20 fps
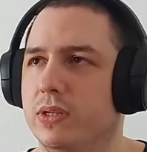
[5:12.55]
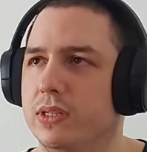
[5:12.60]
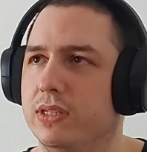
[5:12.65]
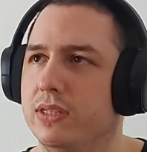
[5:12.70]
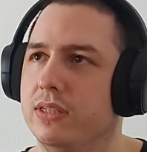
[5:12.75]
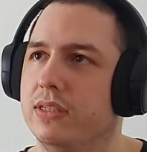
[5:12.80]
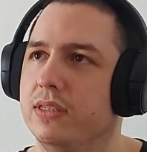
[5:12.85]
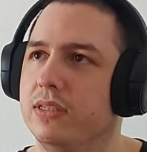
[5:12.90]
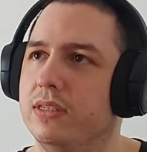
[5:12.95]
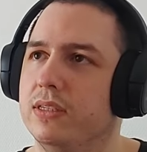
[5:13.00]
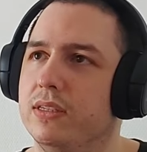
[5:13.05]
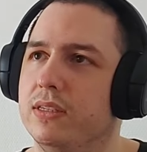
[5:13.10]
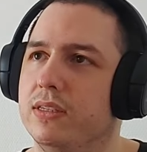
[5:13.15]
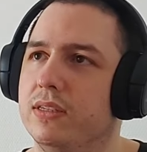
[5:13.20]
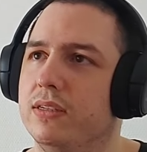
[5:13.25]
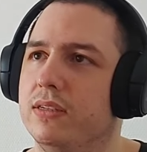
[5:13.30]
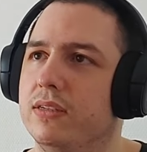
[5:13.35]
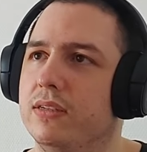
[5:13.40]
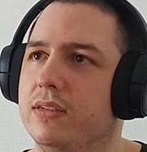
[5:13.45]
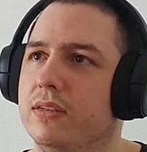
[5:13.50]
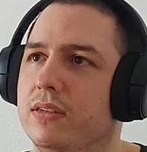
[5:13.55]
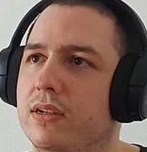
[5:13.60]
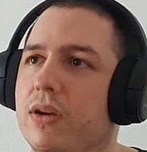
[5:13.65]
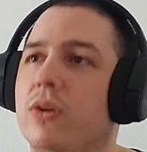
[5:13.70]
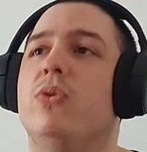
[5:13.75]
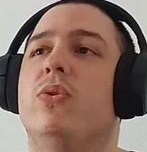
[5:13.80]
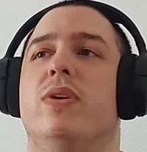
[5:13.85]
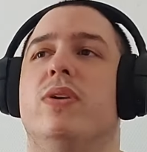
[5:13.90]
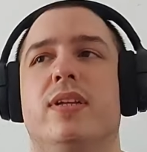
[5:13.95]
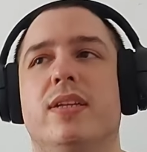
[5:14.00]
their souls became oh.
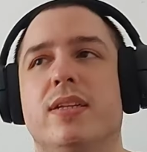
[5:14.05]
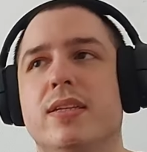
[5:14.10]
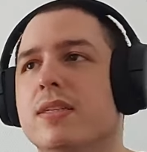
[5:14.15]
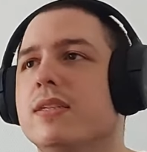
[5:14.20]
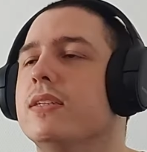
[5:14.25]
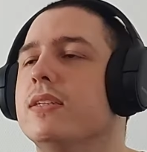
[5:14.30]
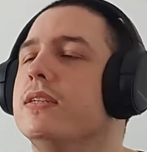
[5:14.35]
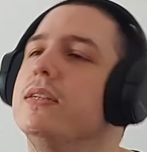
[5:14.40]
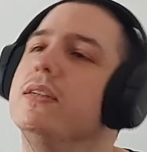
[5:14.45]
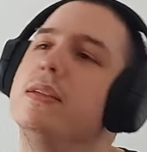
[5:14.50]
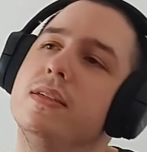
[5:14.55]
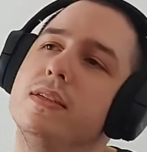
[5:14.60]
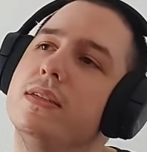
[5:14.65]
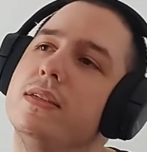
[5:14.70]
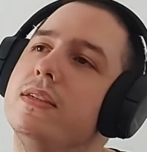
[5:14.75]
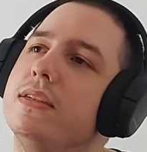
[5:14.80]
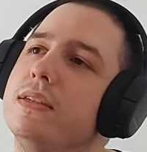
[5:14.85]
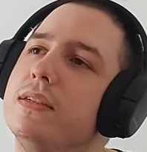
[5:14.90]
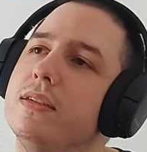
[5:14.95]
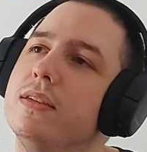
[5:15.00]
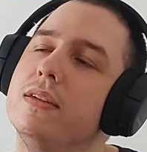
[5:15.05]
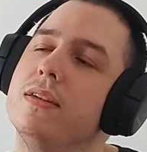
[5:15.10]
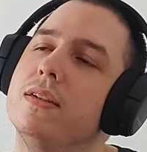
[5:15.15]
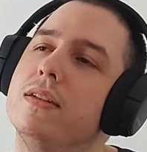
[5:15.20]
cleansed and pure.